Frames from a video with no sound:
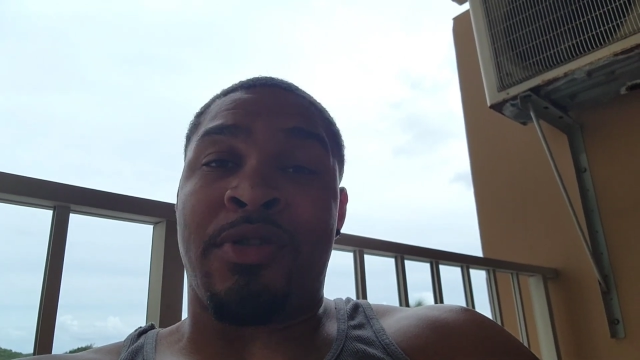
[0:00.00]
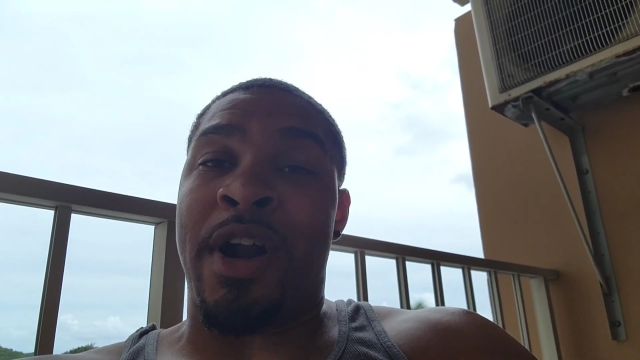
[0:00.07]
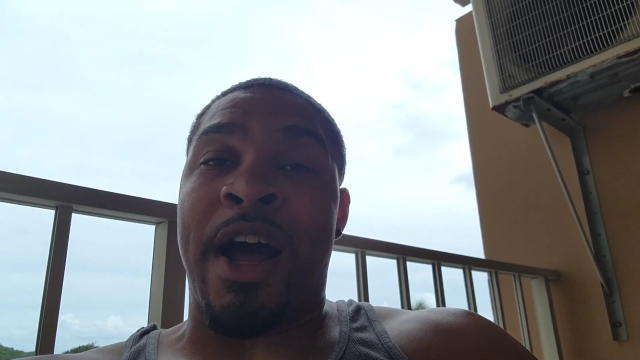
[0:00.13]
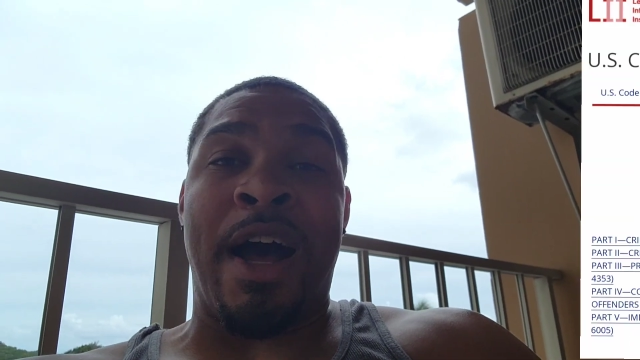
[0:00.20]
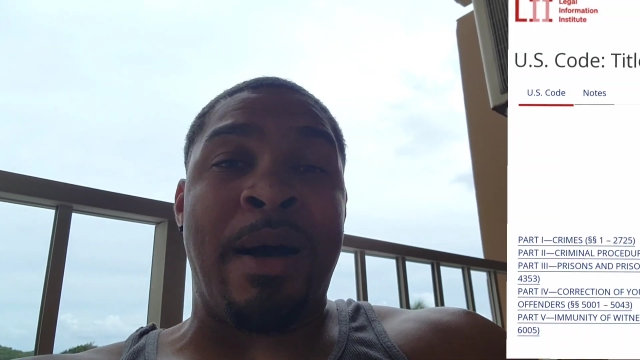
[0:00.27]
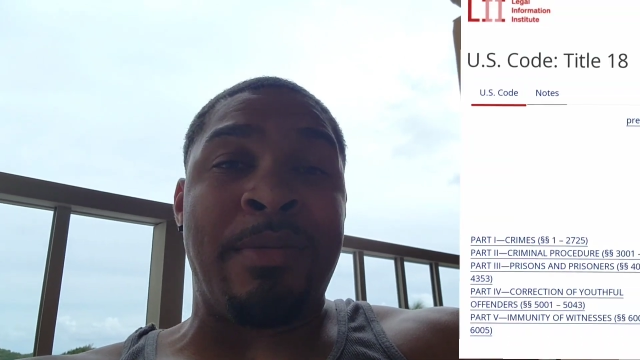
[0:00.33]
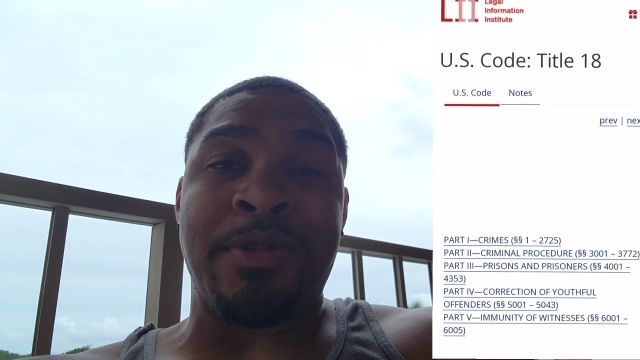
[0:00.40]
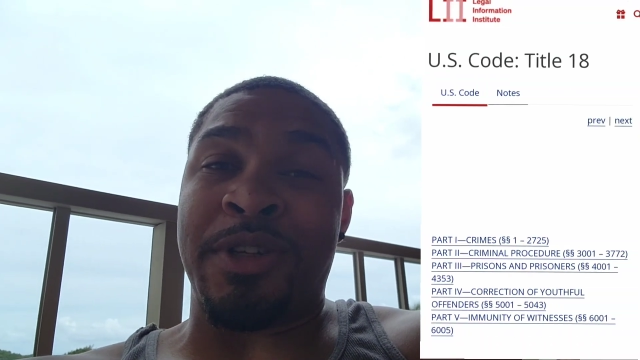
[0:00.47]

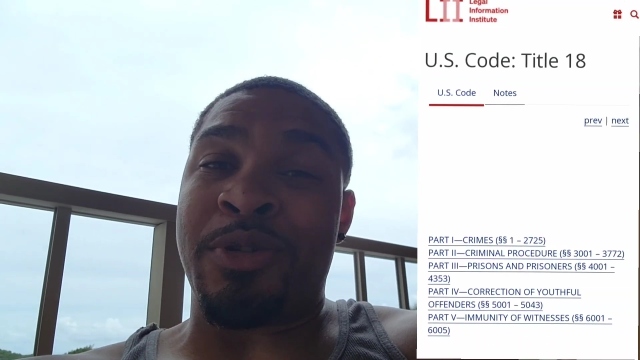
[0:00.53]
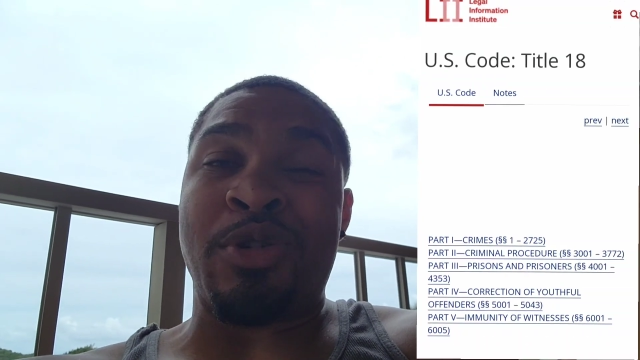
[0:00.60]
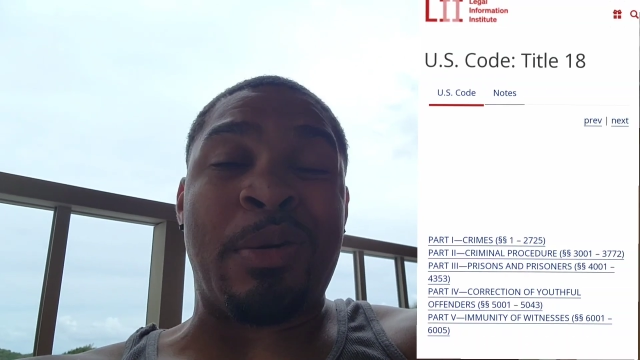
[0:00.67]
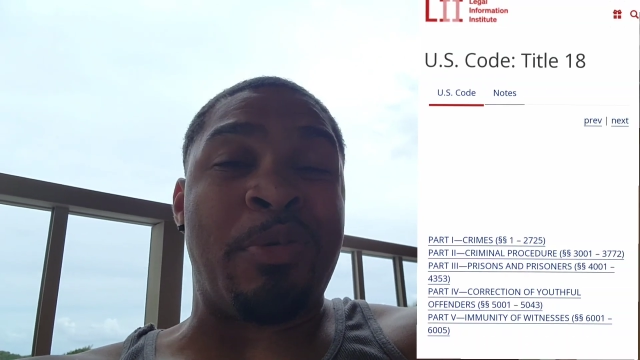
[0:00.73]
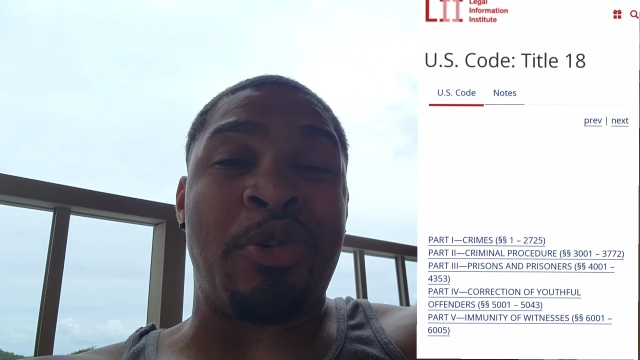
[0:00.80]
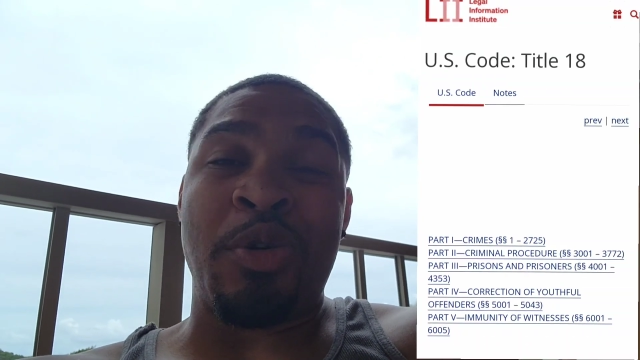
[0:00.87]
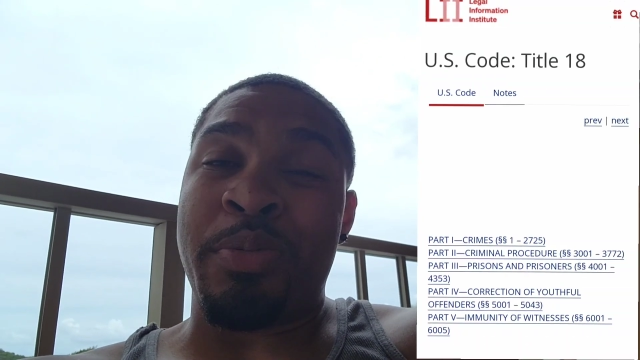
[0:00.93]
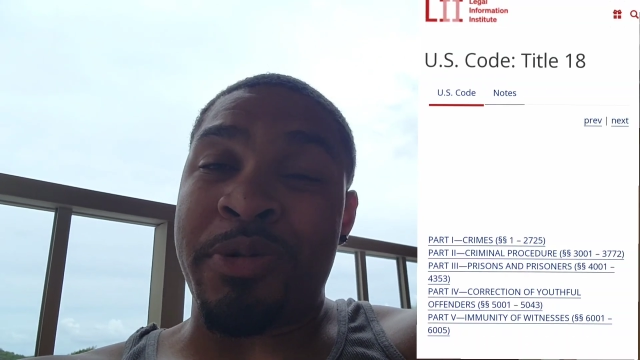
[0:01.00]
crimes and
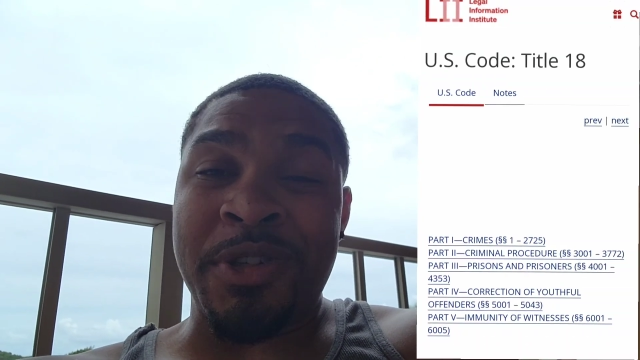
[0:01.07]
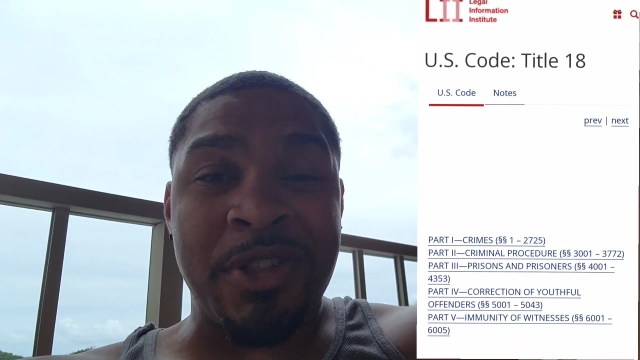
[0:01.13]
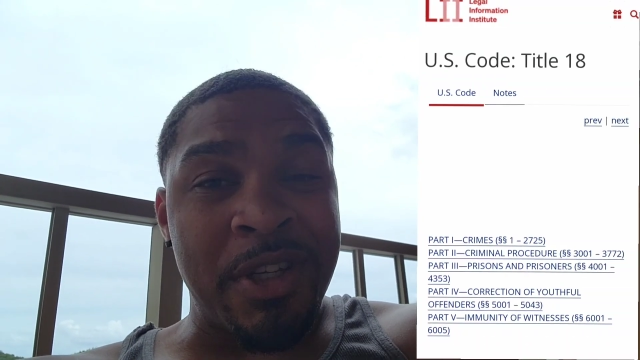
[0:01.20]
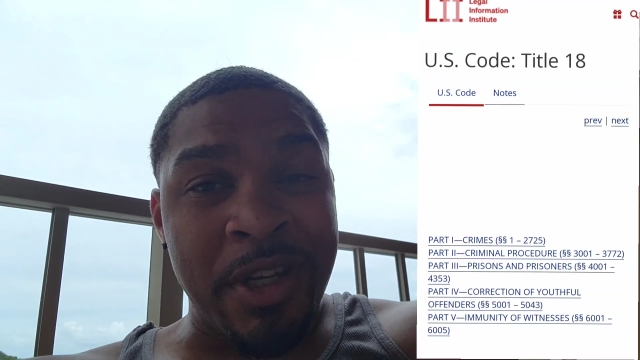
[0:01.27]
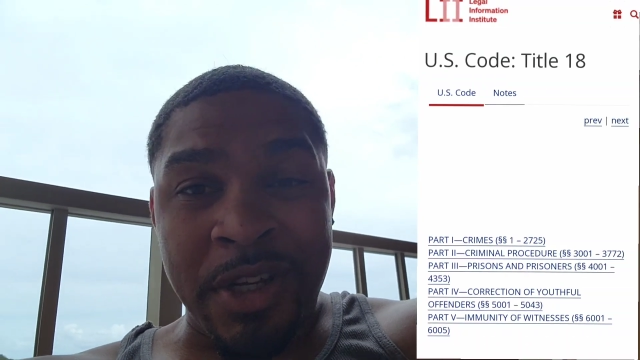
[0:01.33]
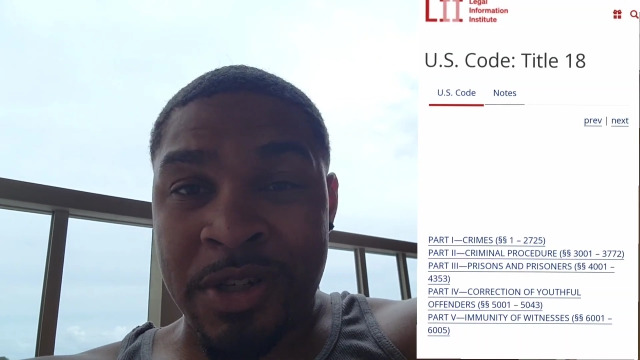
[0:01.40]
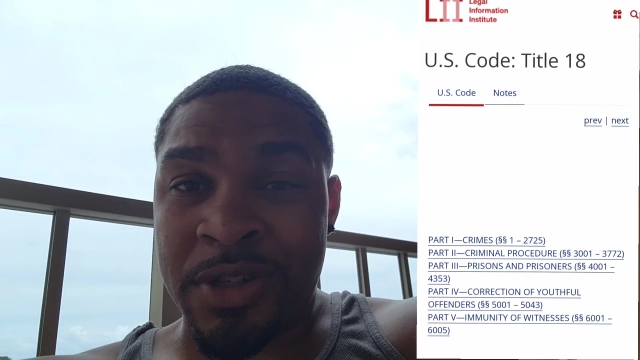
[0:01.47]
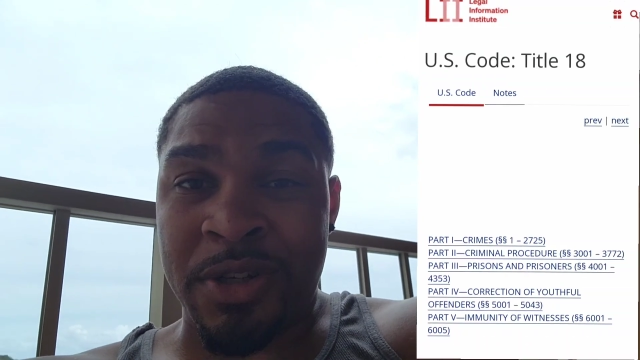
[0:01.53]
criminal
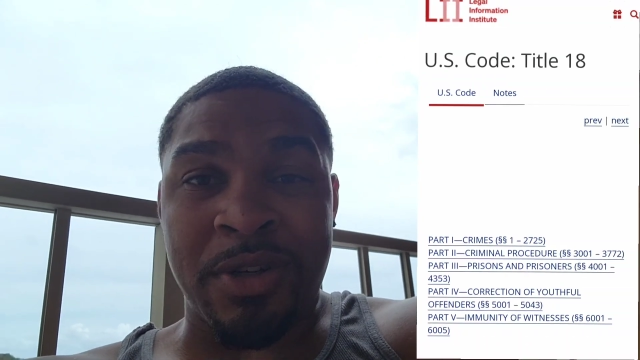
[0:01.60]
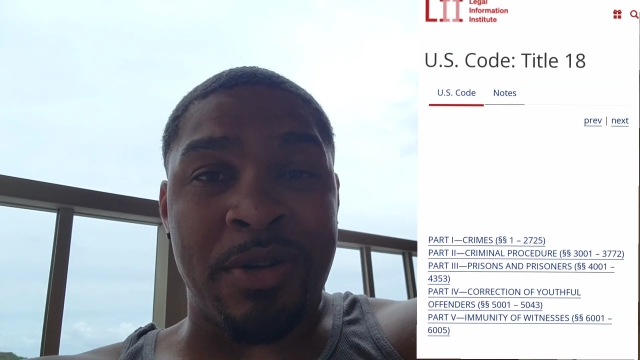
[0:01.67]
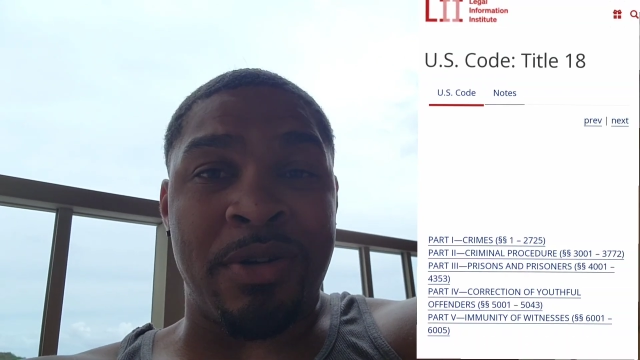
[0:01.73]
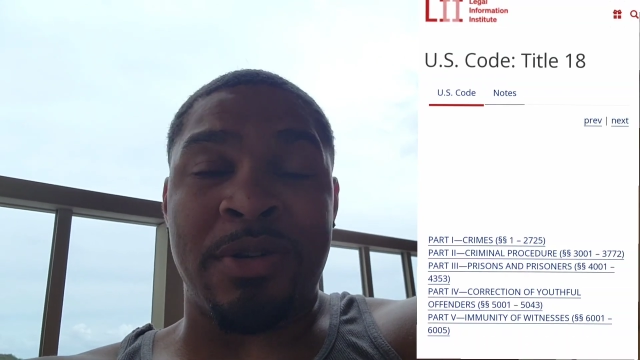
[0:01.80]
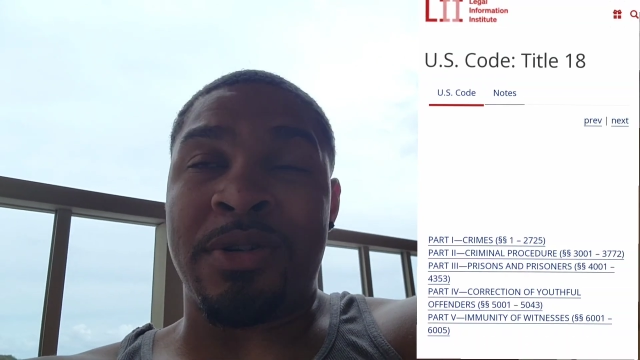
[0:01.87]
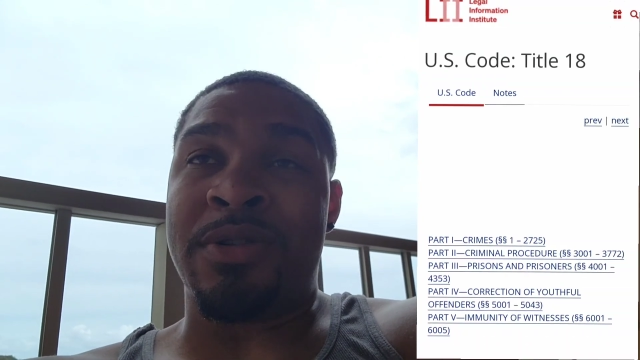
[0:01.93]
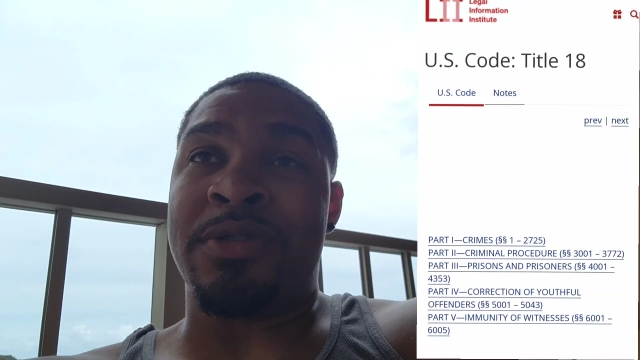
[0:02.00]
procedures